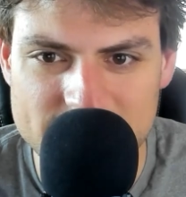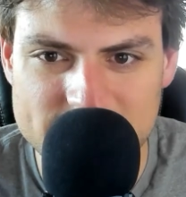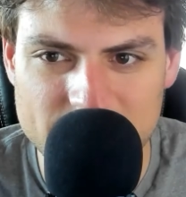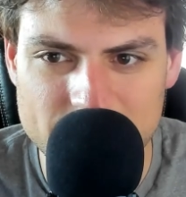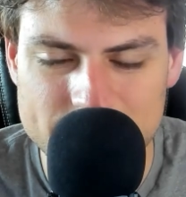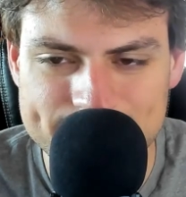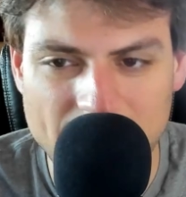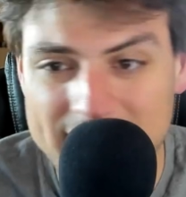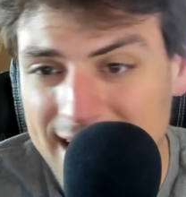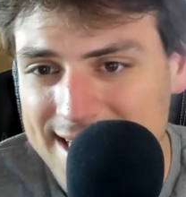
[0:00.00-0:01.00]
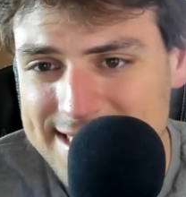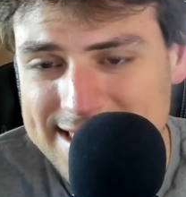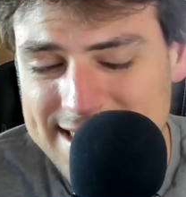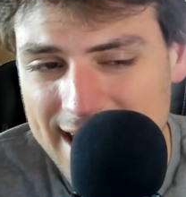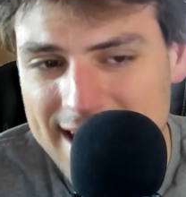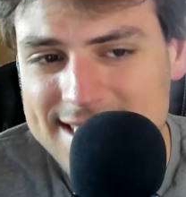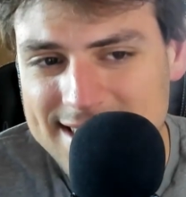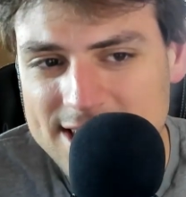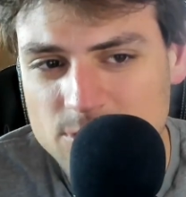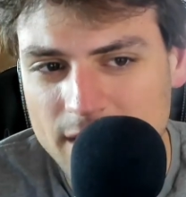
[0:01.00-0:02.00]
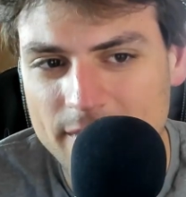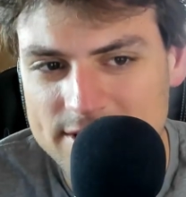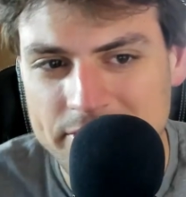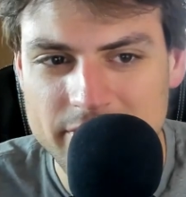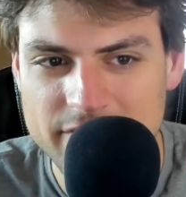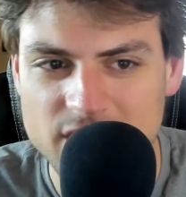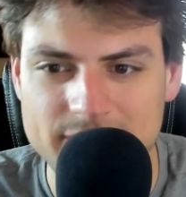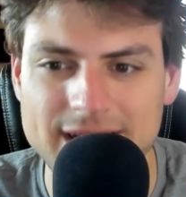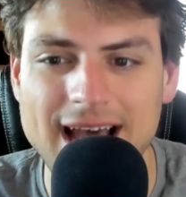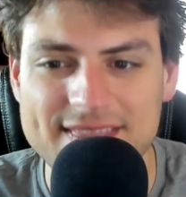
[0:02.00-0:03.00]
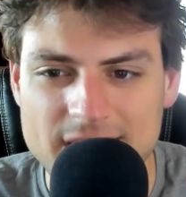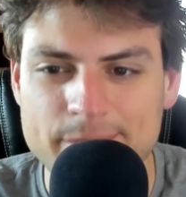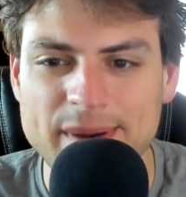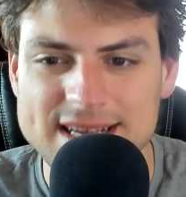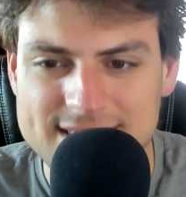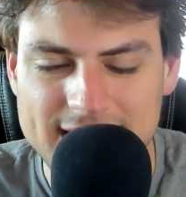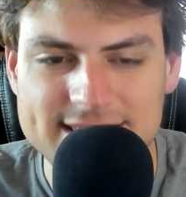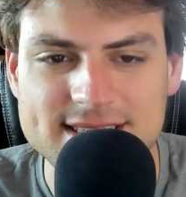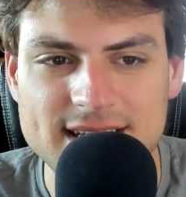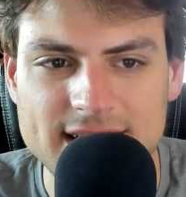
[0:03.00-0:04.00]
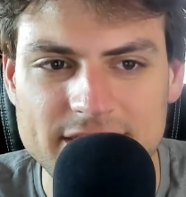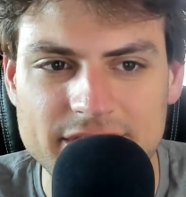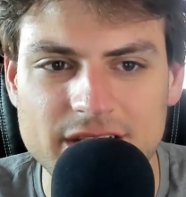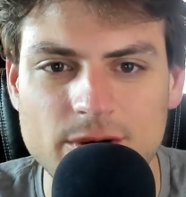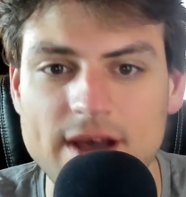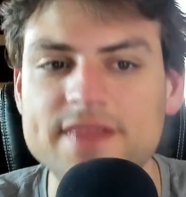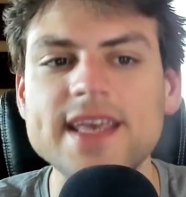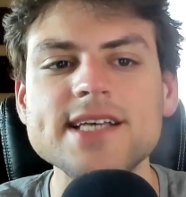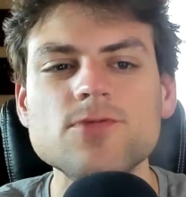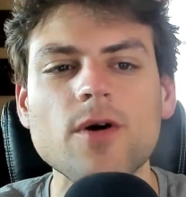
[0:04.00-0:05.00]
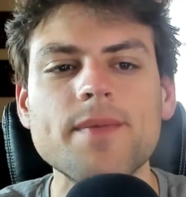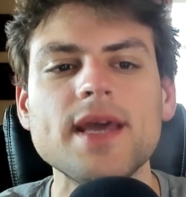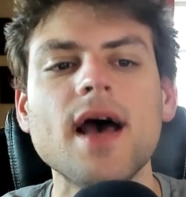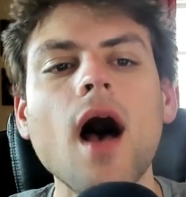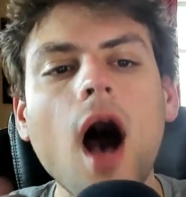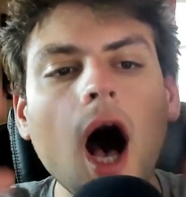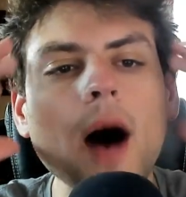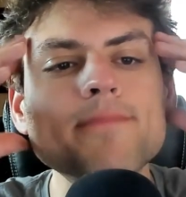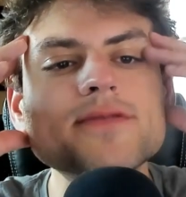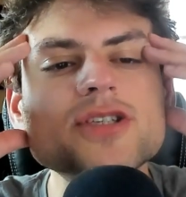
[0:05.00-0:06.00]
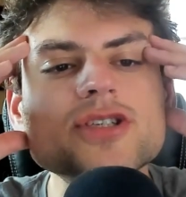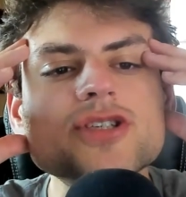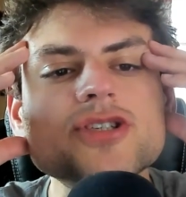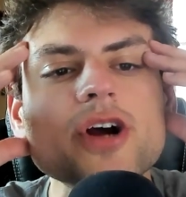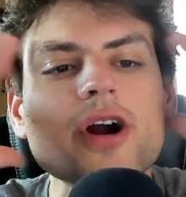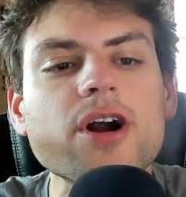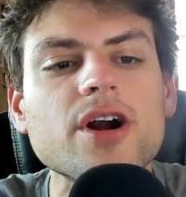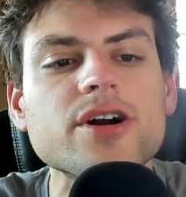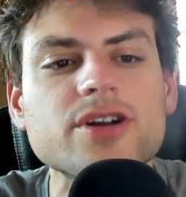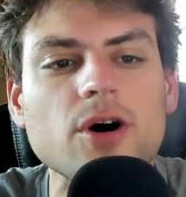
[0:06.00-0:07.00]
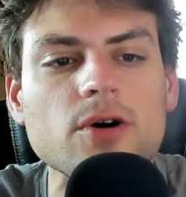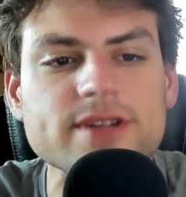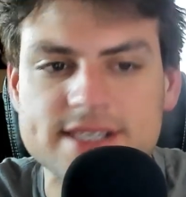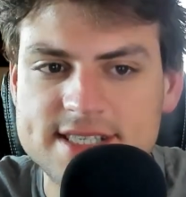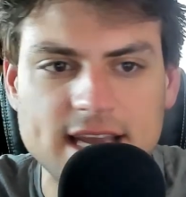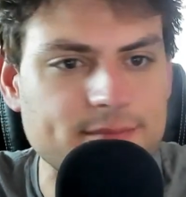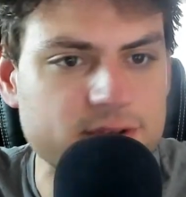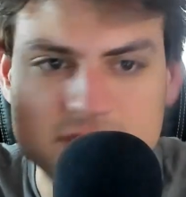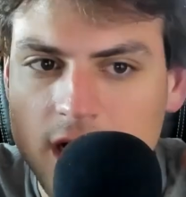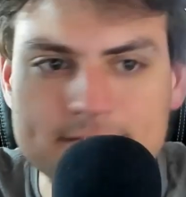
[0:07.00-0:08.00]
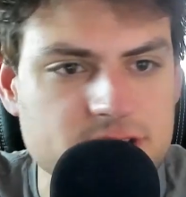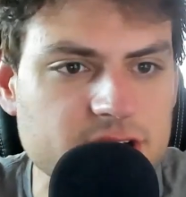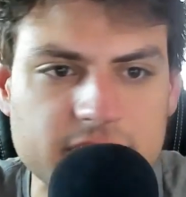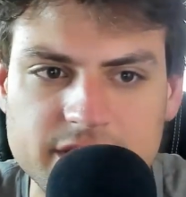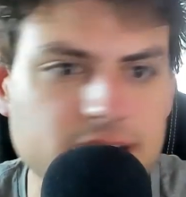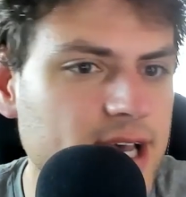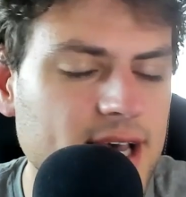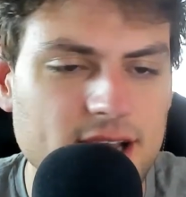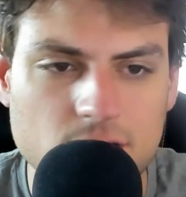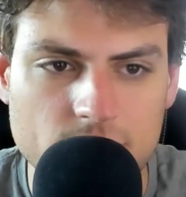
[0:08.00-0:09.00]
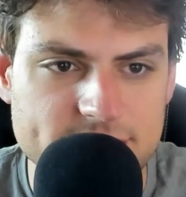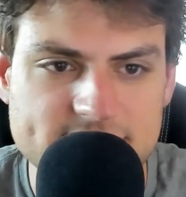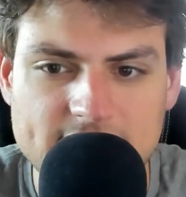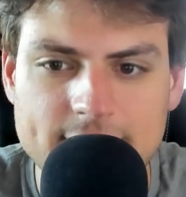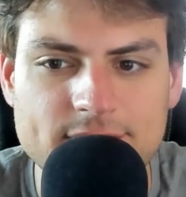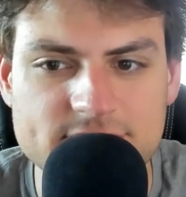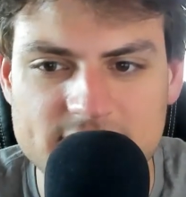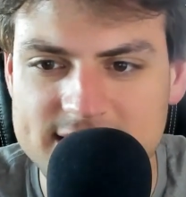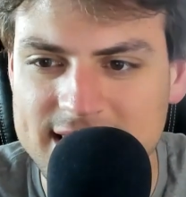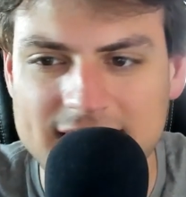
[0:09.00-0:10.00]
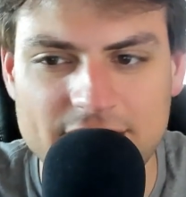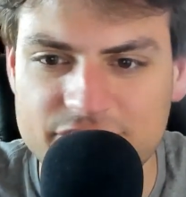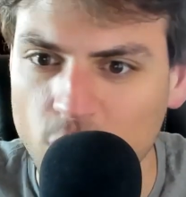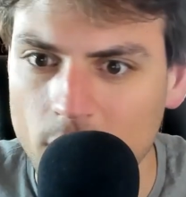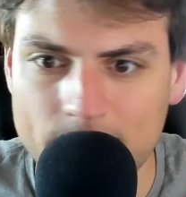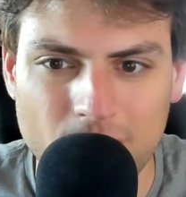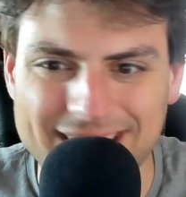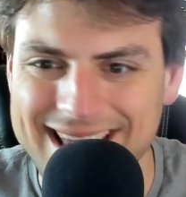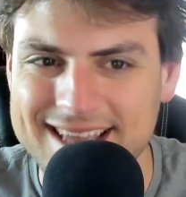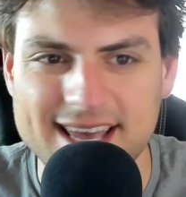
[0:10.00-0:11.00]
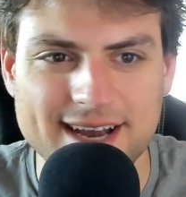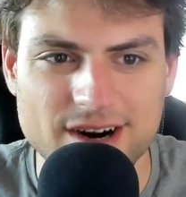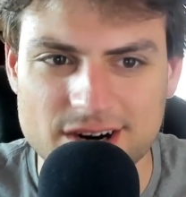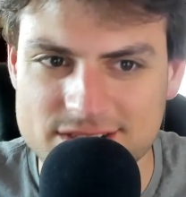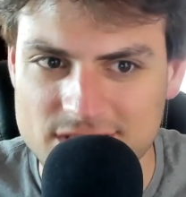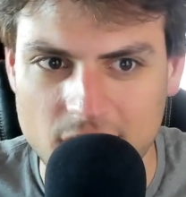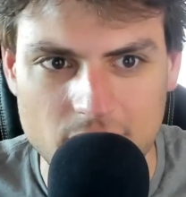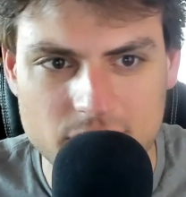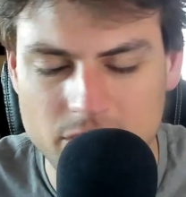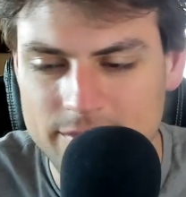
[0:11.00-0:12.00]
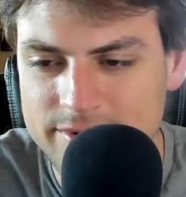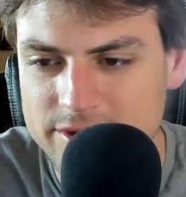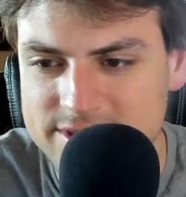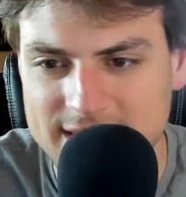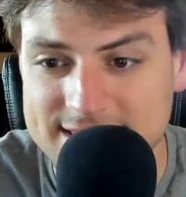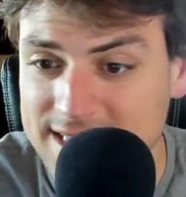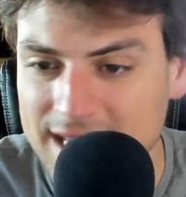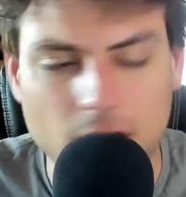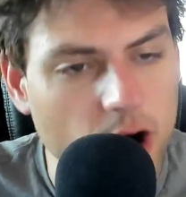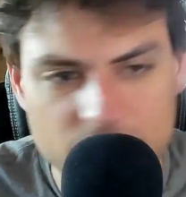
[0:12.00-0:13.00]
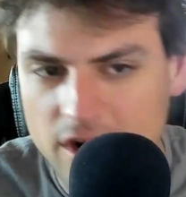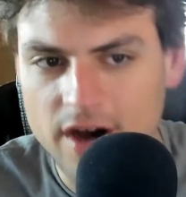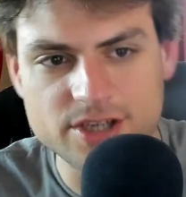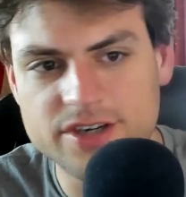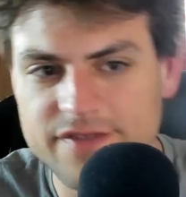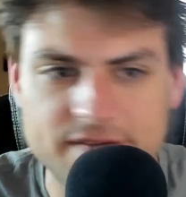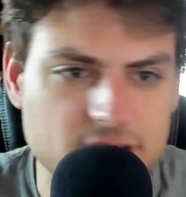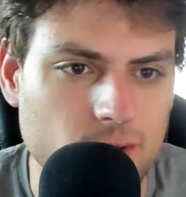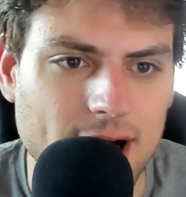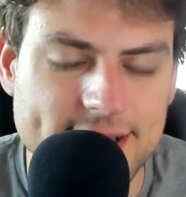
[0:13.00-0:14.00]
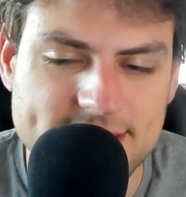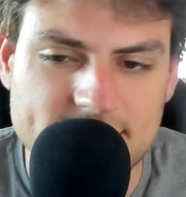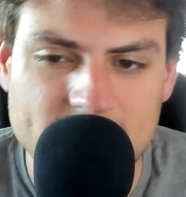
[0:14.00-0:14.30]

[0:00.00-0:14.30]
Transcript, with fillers: So I guess I guess that's what I'm also confirming. I think best case scenario, and these will be absurd golden samples, absurd golden samples, is like a four point eight gigahertz all-core boost that's over one hundred fifty watts.